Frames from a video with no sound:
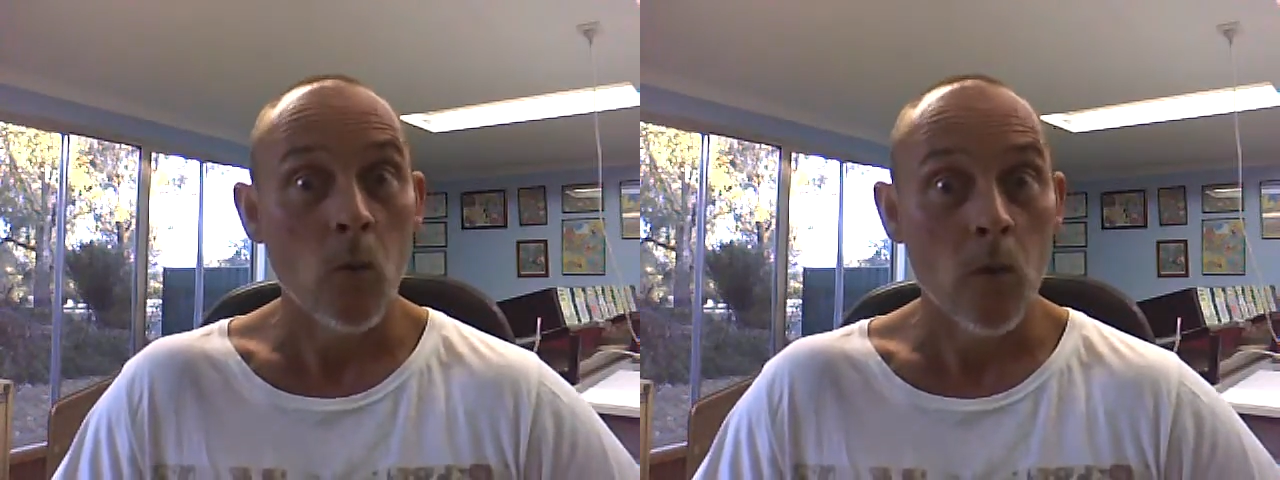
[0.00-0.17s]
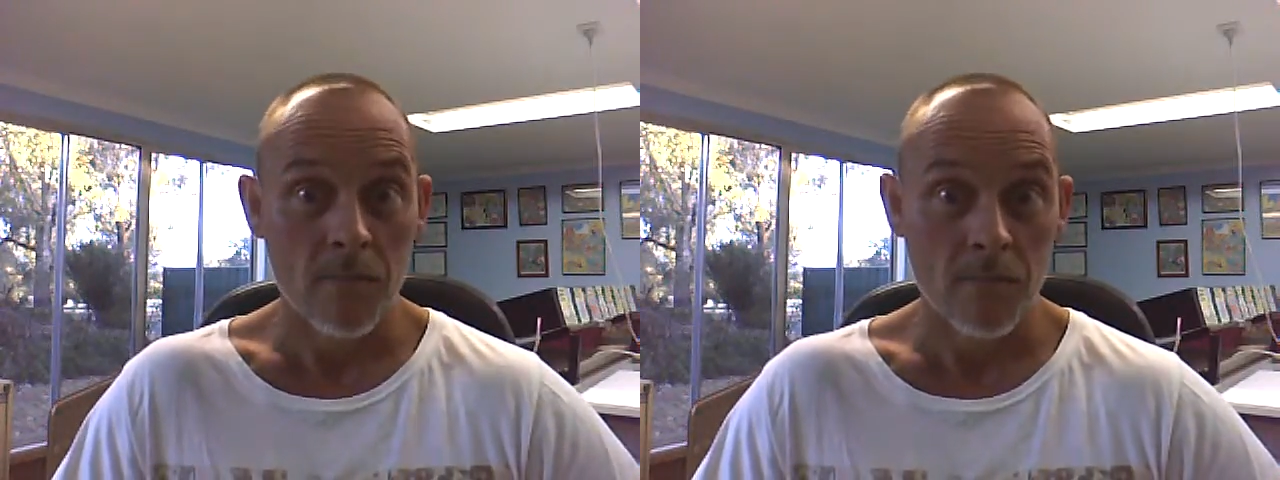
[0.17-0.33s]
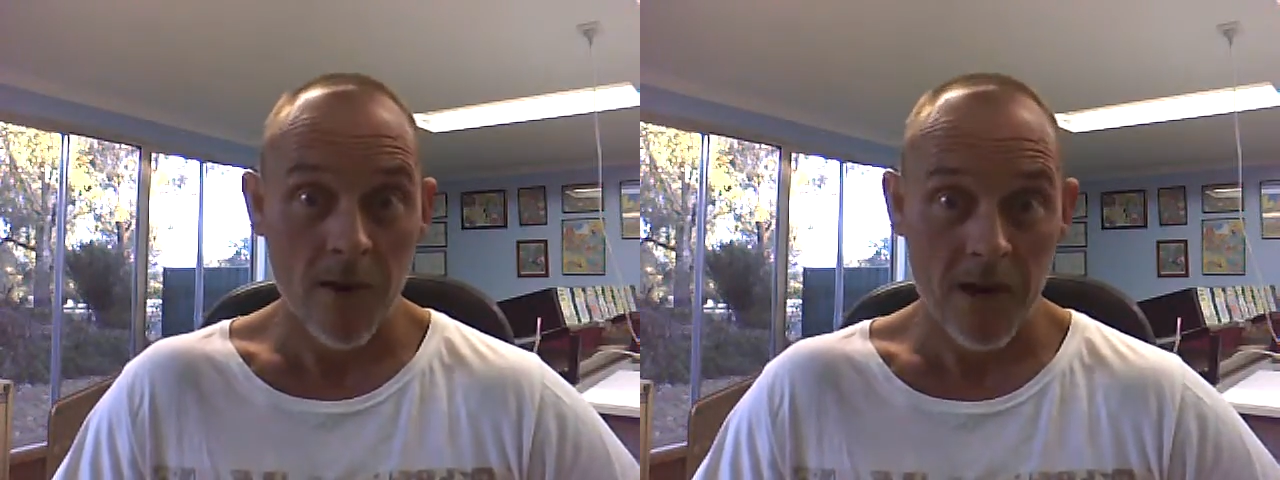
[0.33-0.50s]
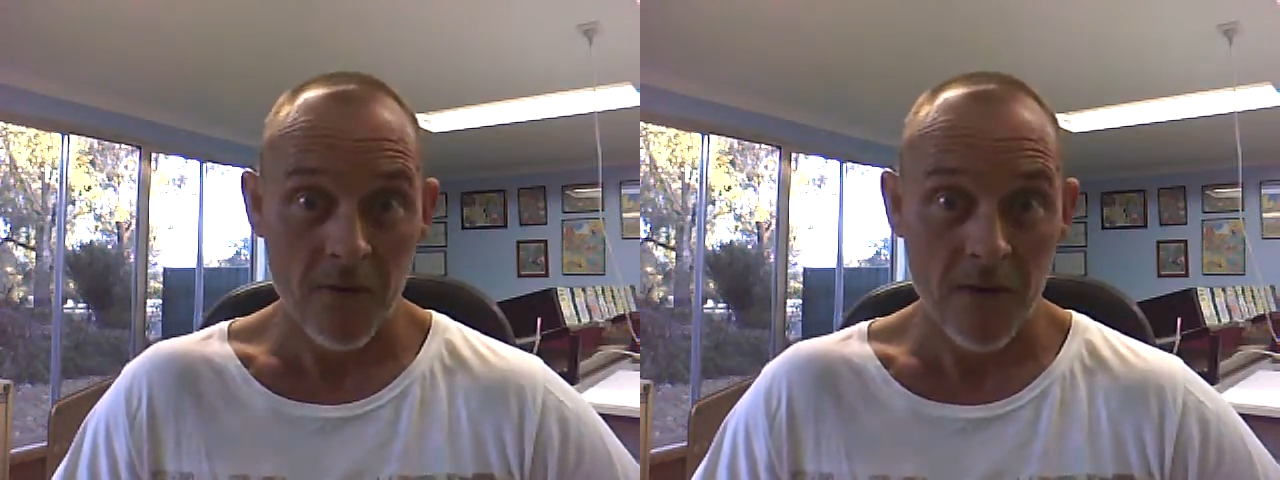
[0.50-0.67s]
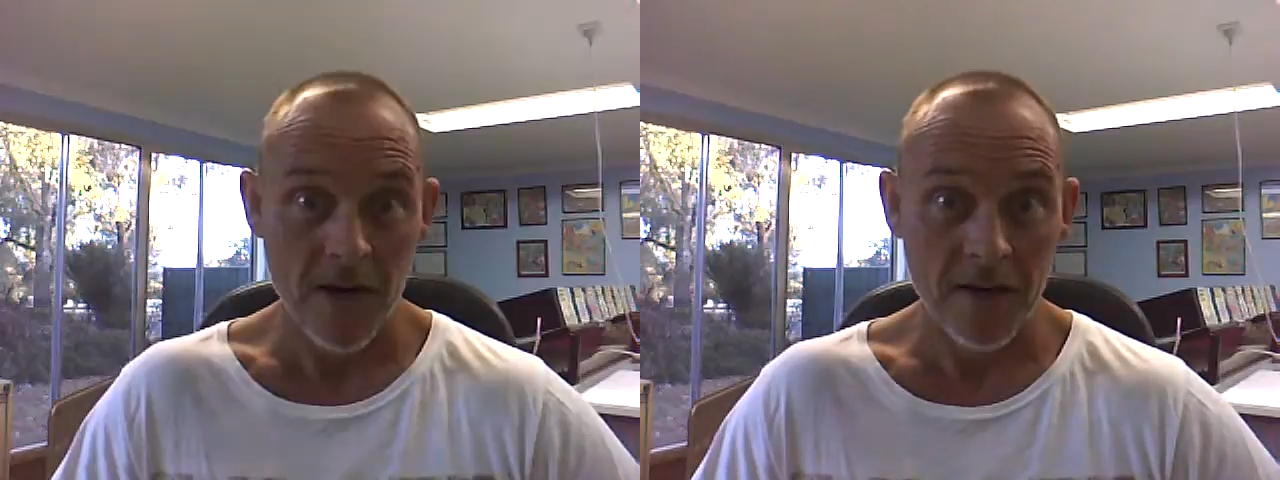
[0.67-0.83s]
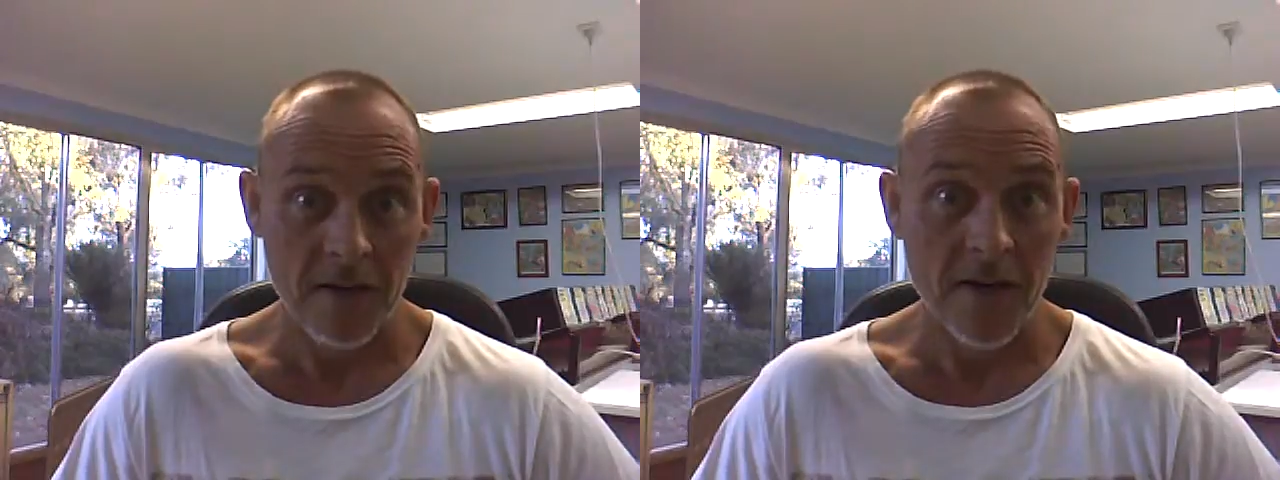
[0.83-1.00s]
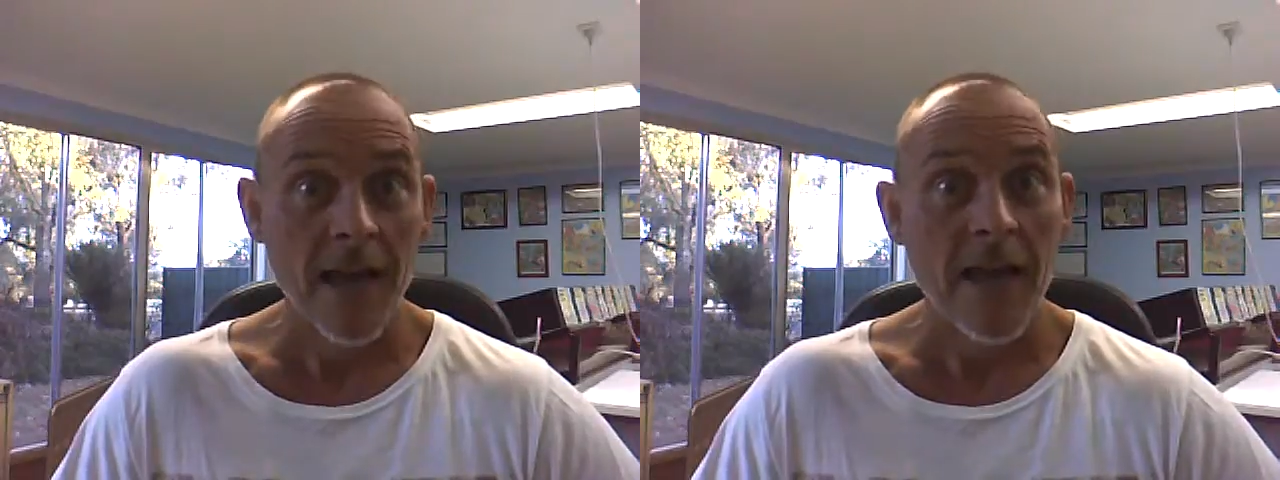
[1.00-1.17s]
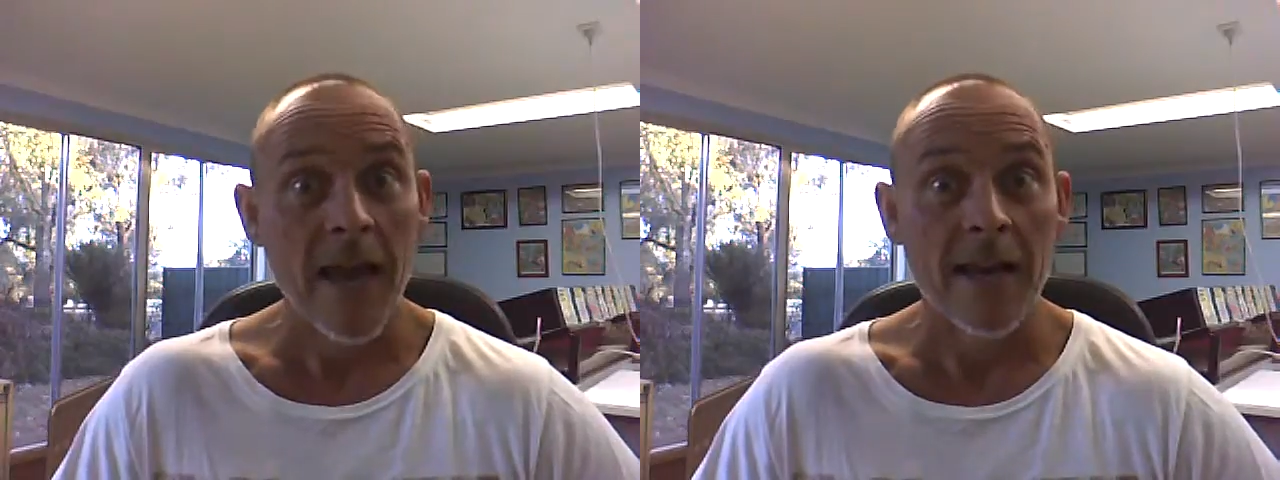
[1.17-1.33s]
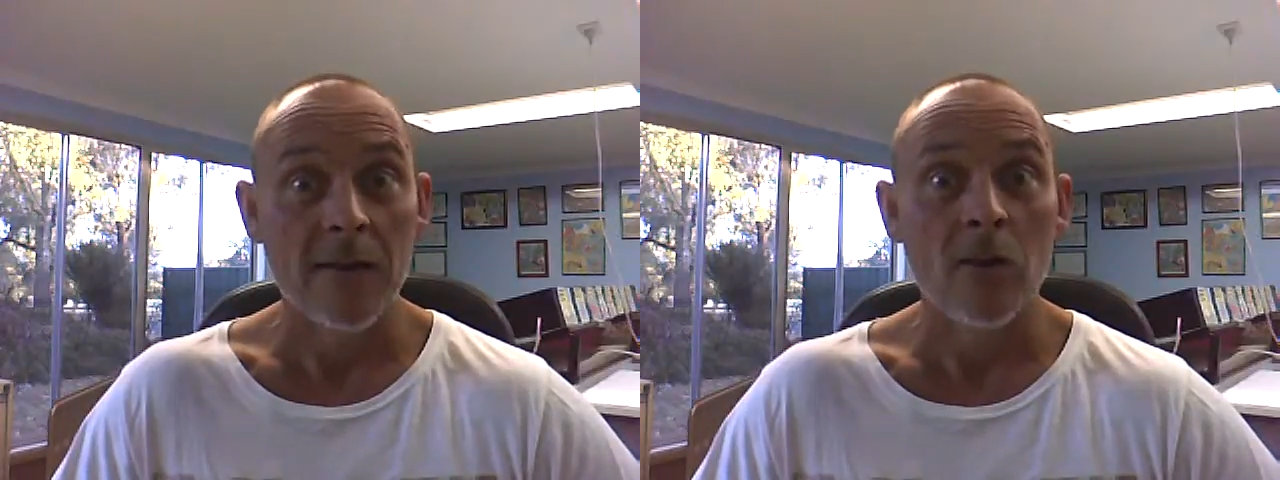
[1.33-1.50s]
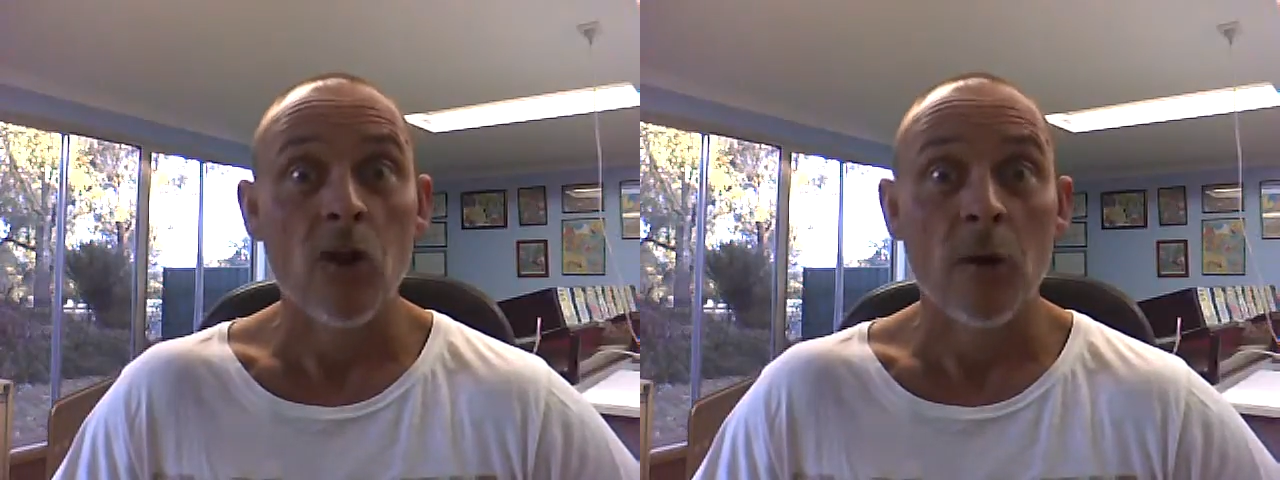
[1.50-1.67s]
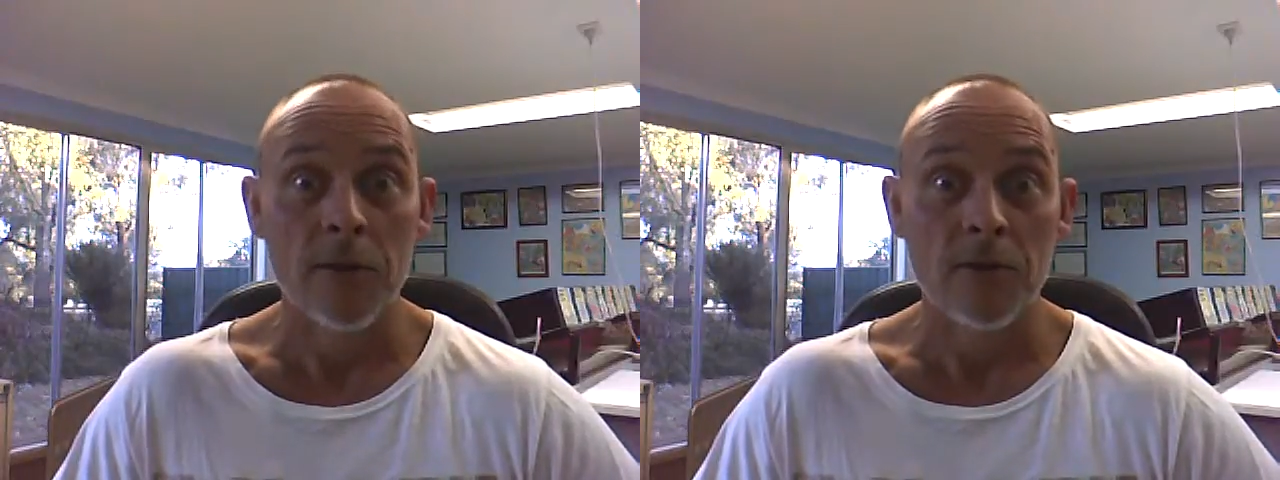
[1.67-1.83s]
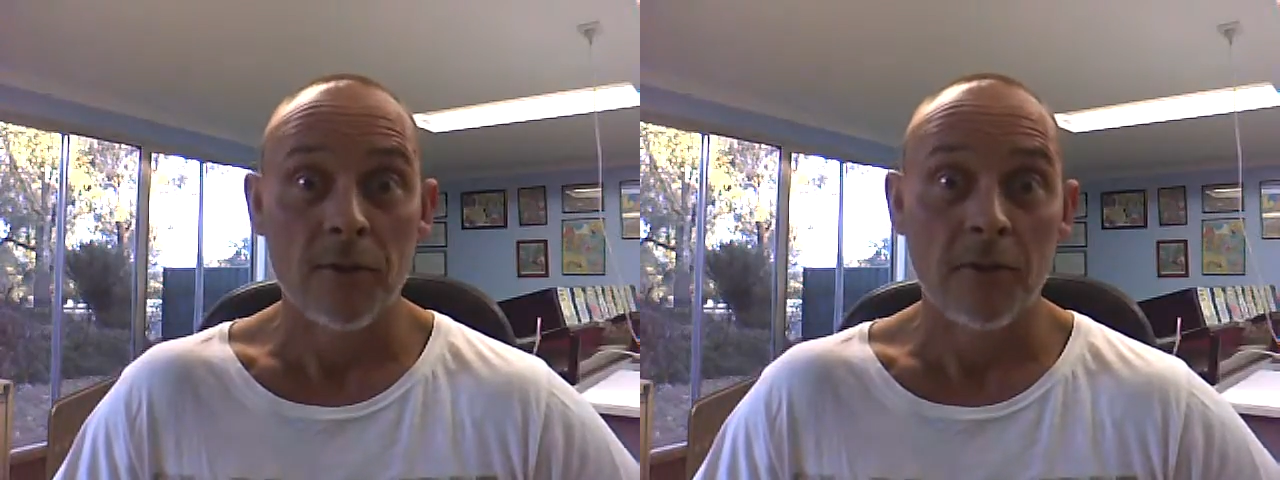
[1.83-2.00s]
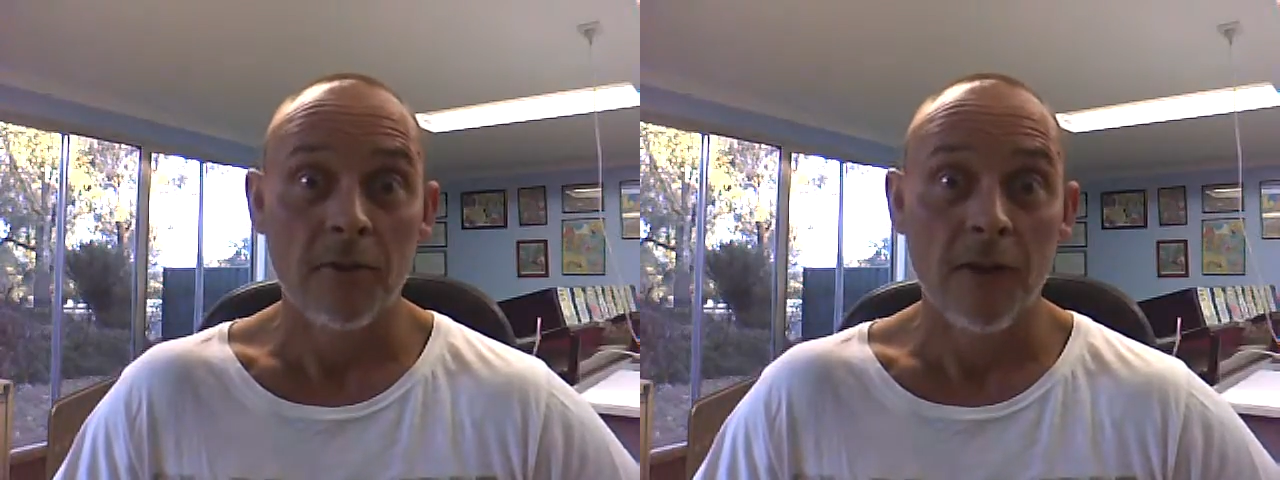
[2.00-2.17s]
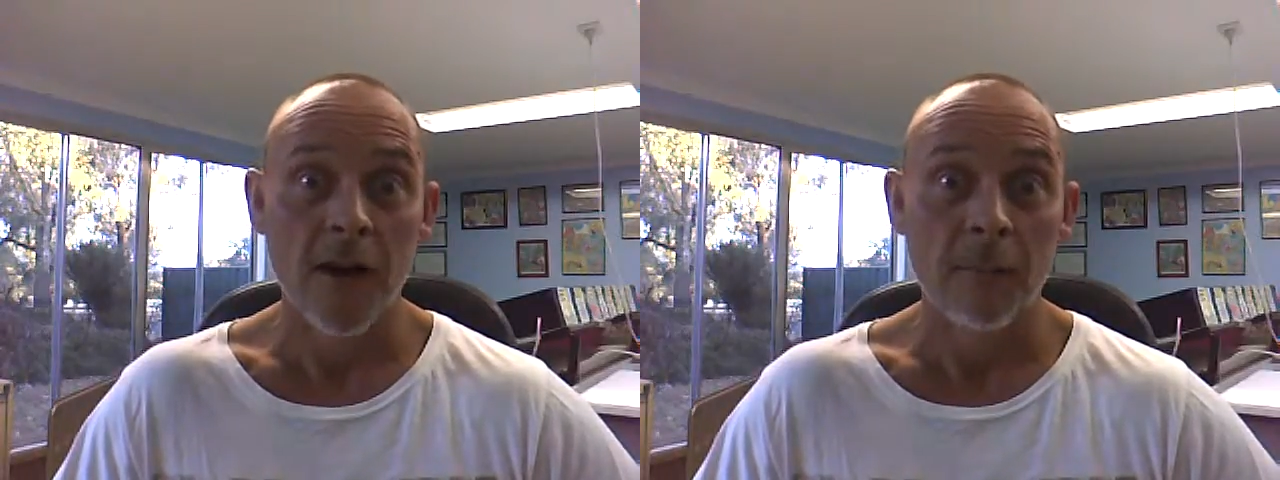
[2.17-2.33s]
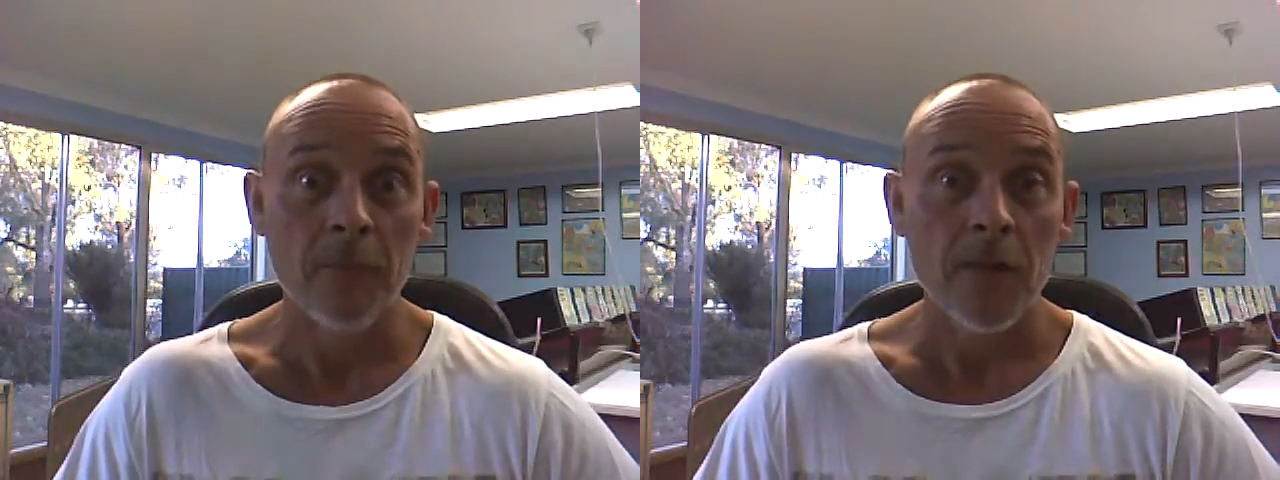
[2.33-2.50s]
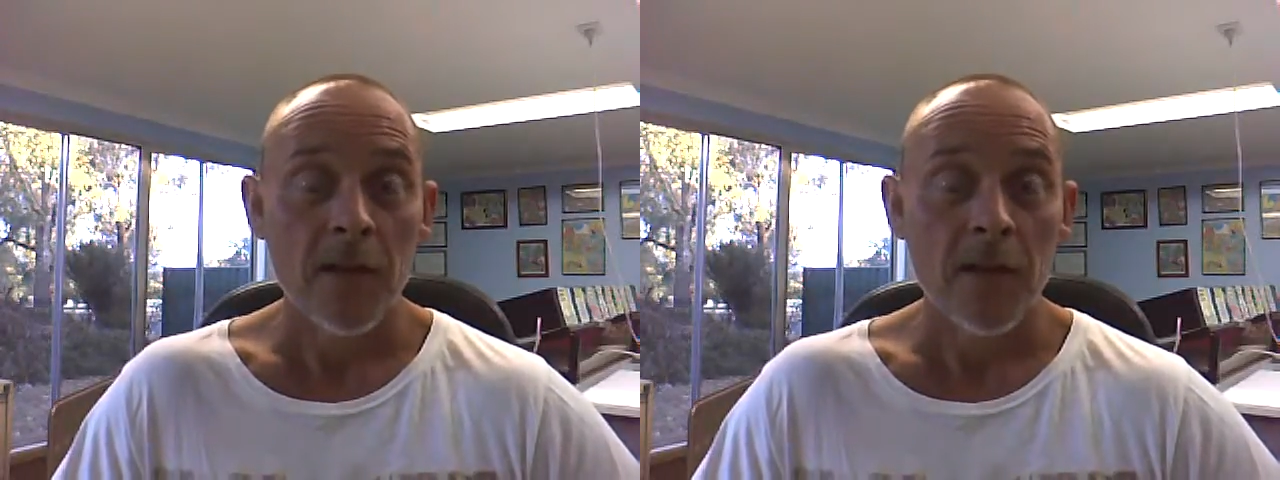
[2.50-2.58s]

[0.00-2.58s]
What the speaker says: with background and comic strip frame.